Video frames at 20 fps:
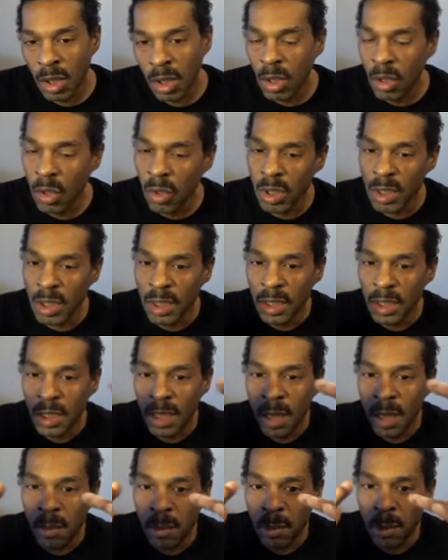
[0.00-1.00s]
Or is it the
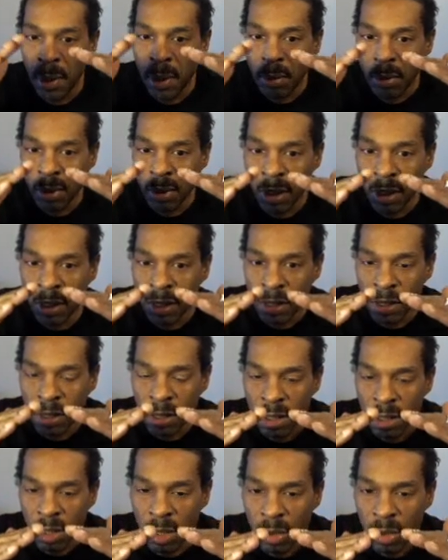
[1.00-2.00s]
type of bubble that just
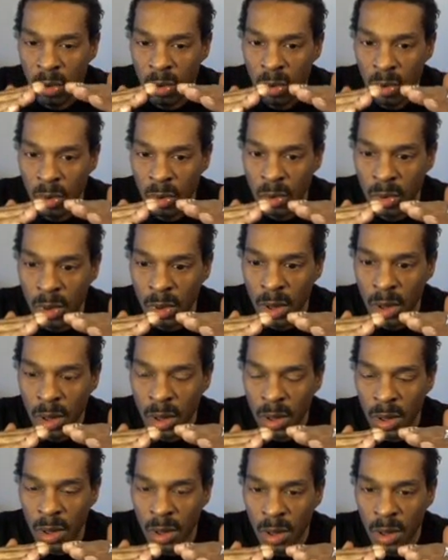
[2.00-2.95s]
slowly